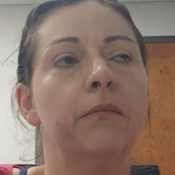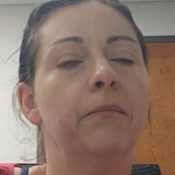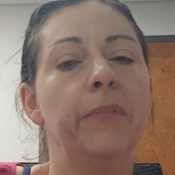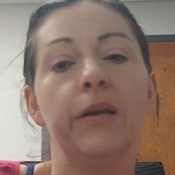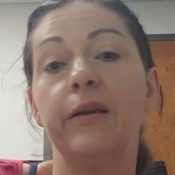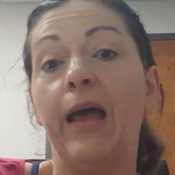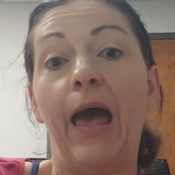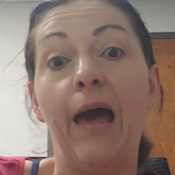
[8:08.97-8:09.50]

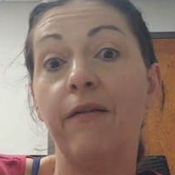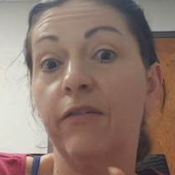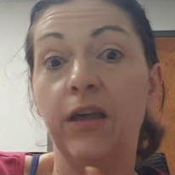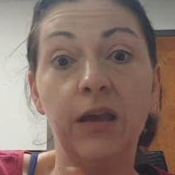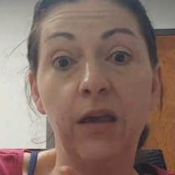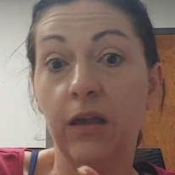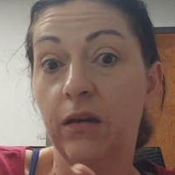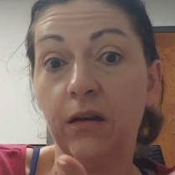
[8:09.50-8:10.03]
been
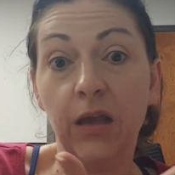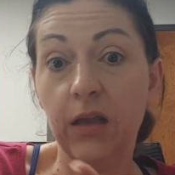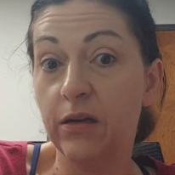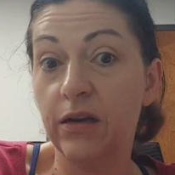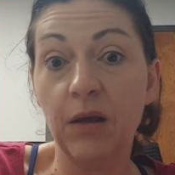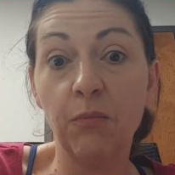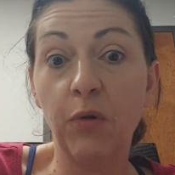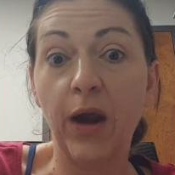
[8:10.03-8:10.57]
diving and
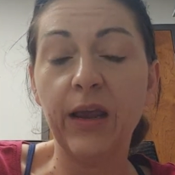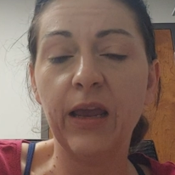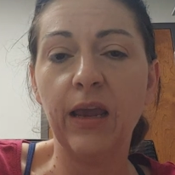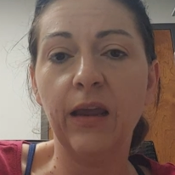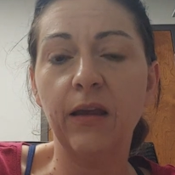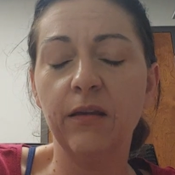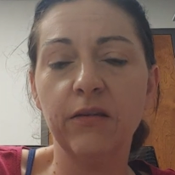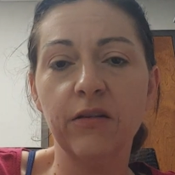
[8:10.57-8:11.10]
ended up
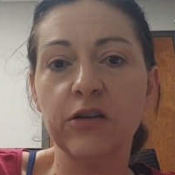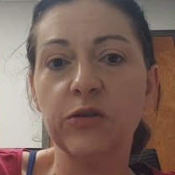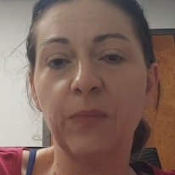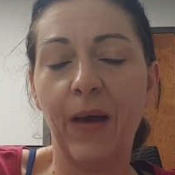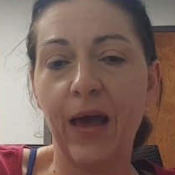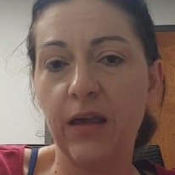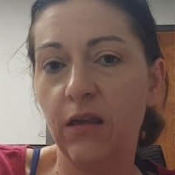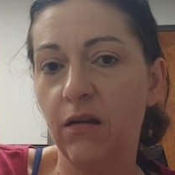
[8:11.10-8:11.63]
breaking their
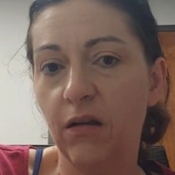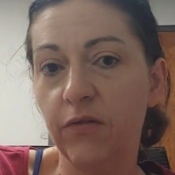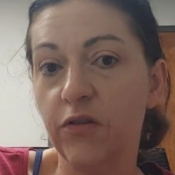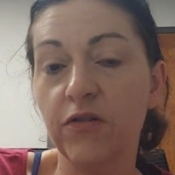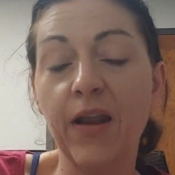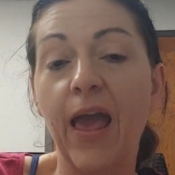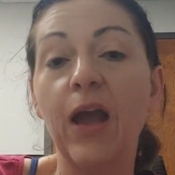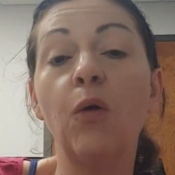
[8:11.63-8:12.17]
spine,
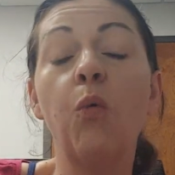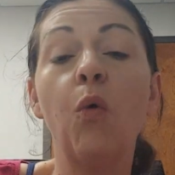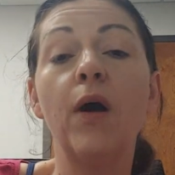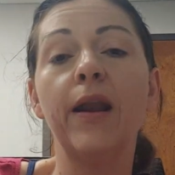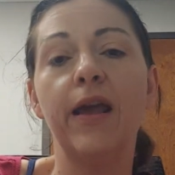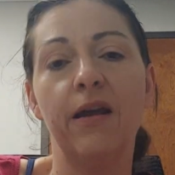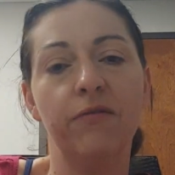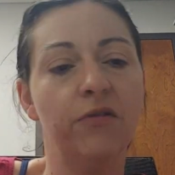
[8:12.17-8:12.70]
their neck,
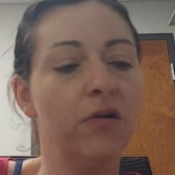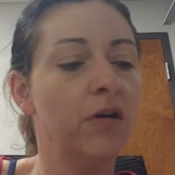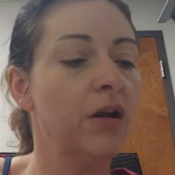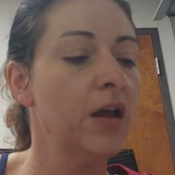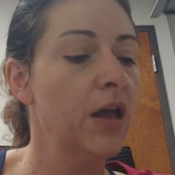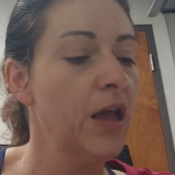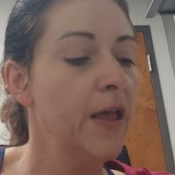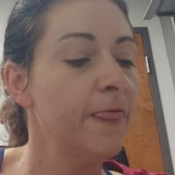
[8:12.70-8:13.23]
whatever,
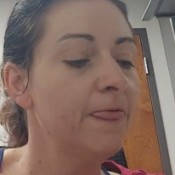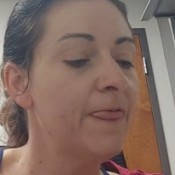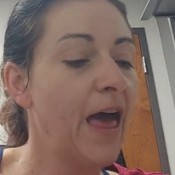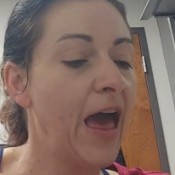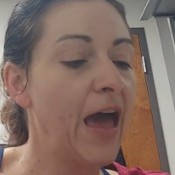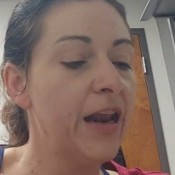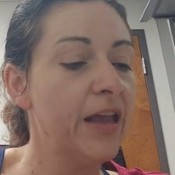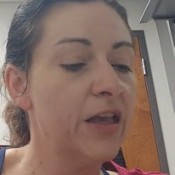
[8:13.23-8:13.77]

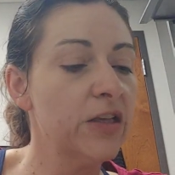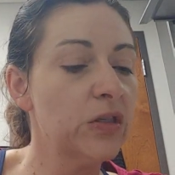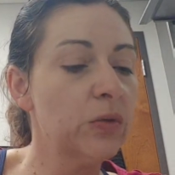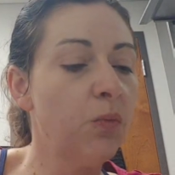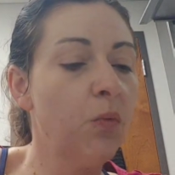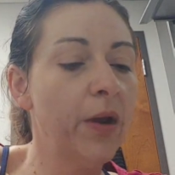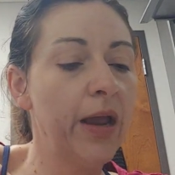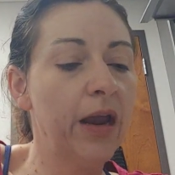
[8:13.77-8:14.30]
that is
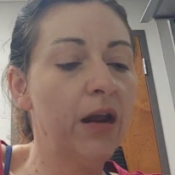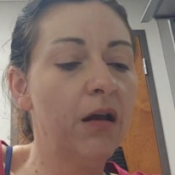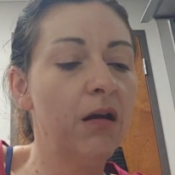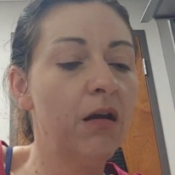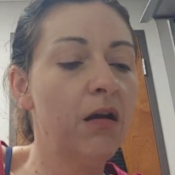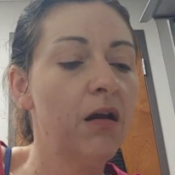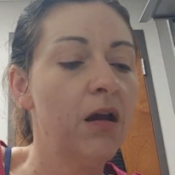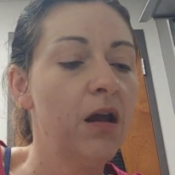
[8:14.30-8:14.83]

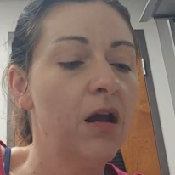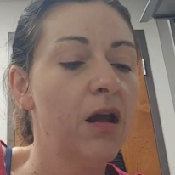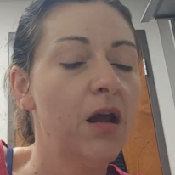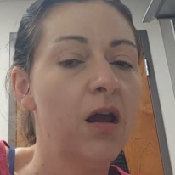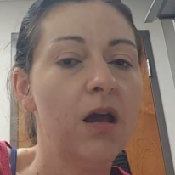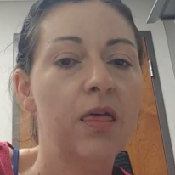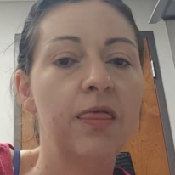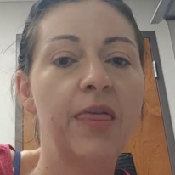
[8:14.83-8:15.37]
where
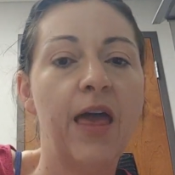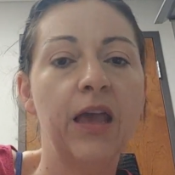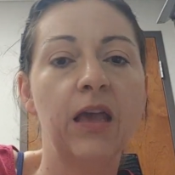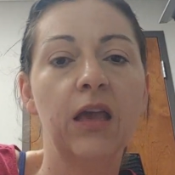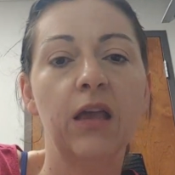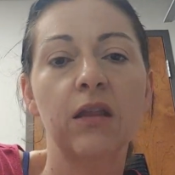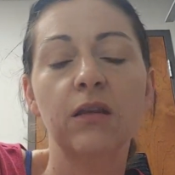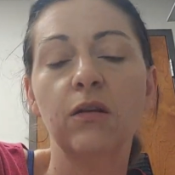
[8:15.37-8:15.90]
they
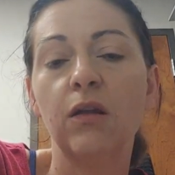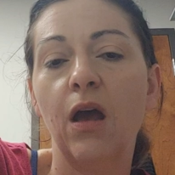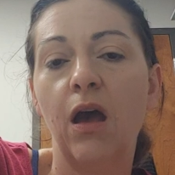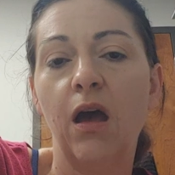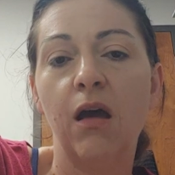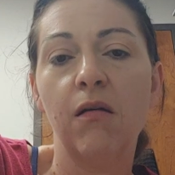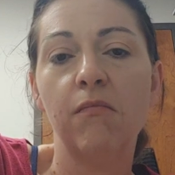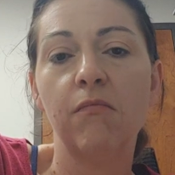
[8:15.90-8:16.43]
can
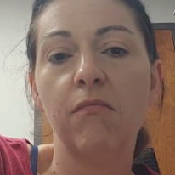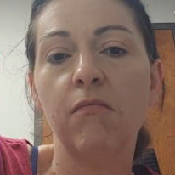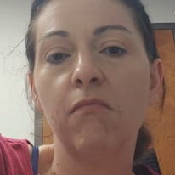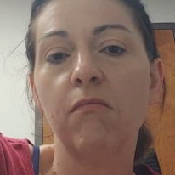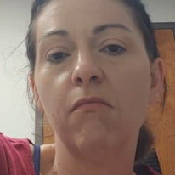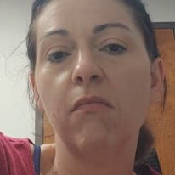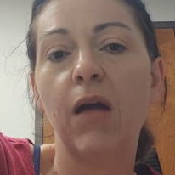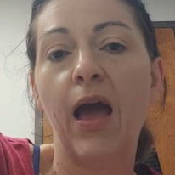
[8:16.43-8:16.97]

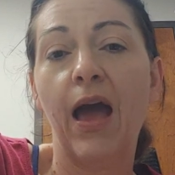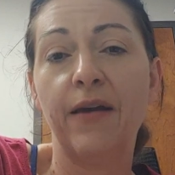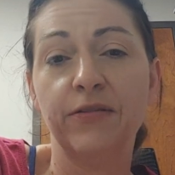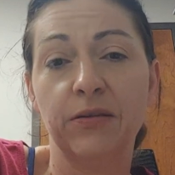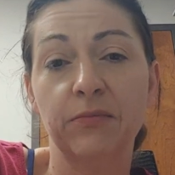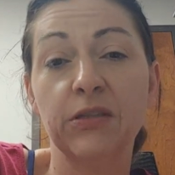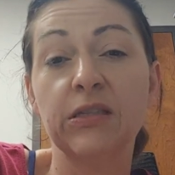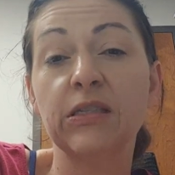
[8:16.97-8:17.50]
have
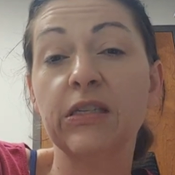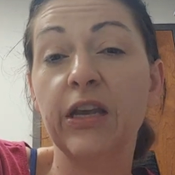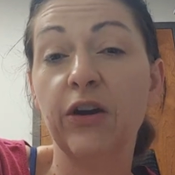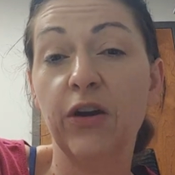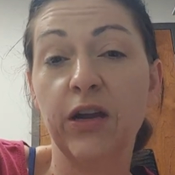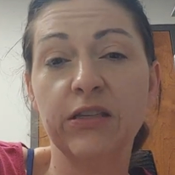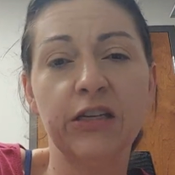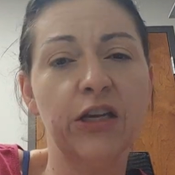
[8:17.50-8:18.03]
some
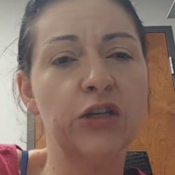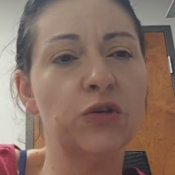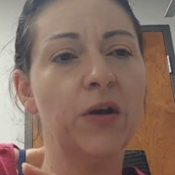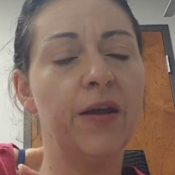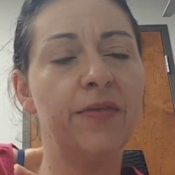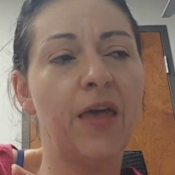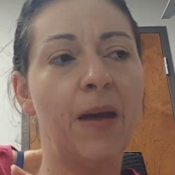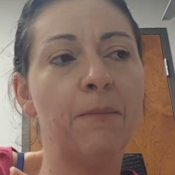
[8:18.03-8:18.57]
serious
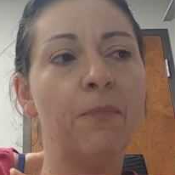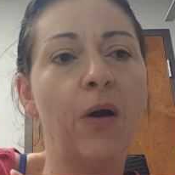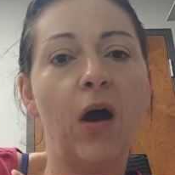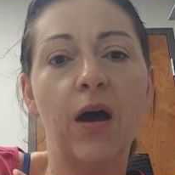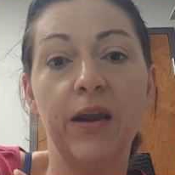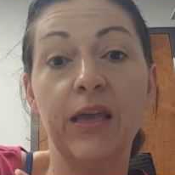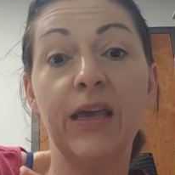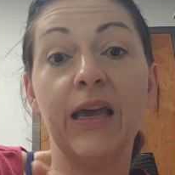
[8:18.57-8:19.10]
injury, and that
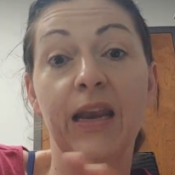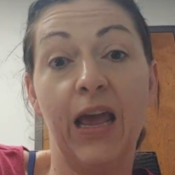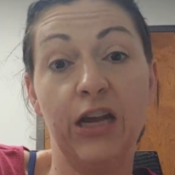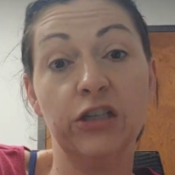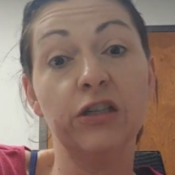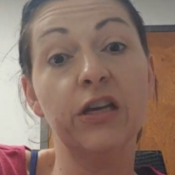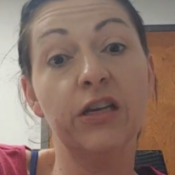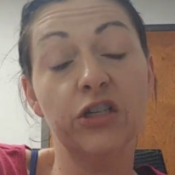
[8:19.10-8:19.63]
body can
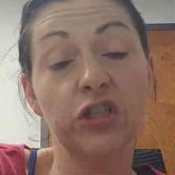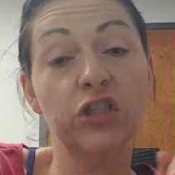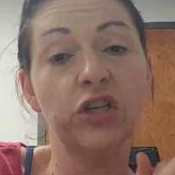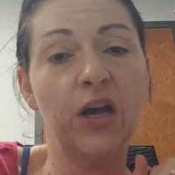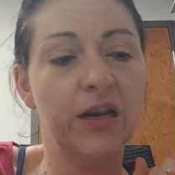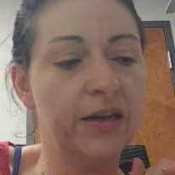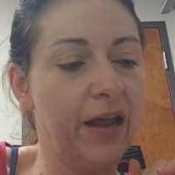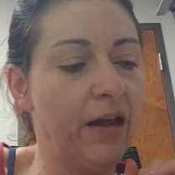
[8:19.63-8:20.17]
actually
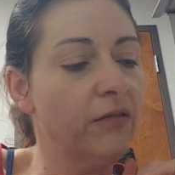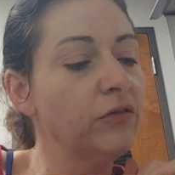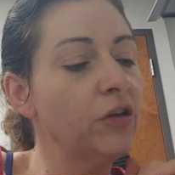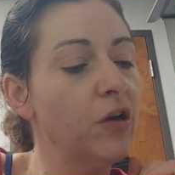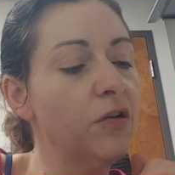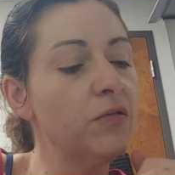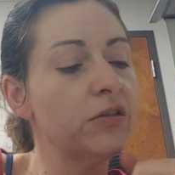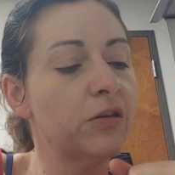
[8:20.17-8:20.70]
shut
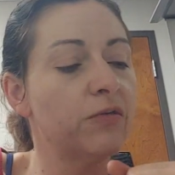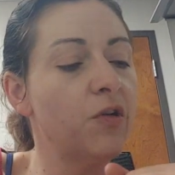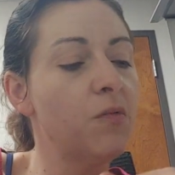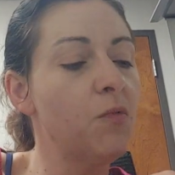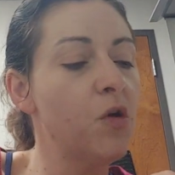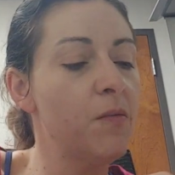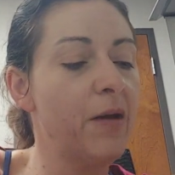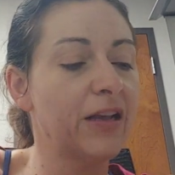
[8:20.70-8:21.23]
down. So know
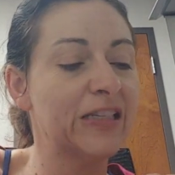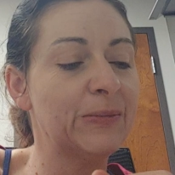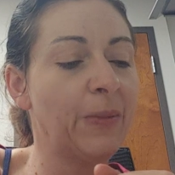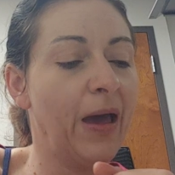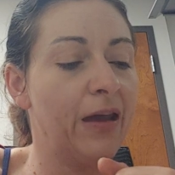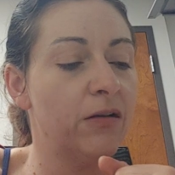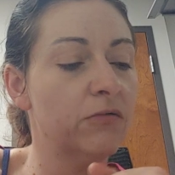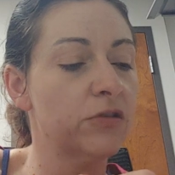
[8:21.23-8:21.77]
more about
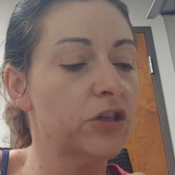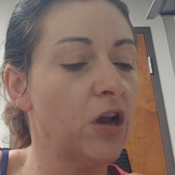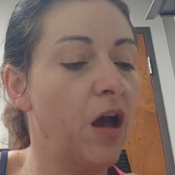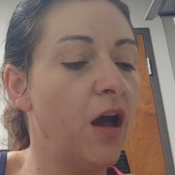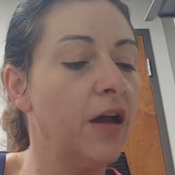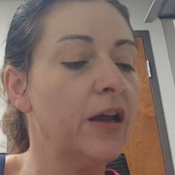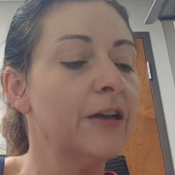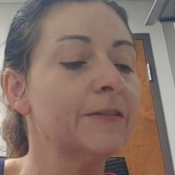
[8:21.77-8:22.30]
spinal
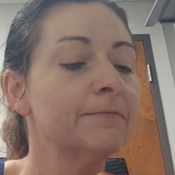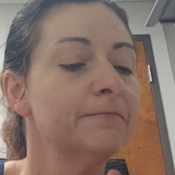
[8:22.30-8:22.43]
shock.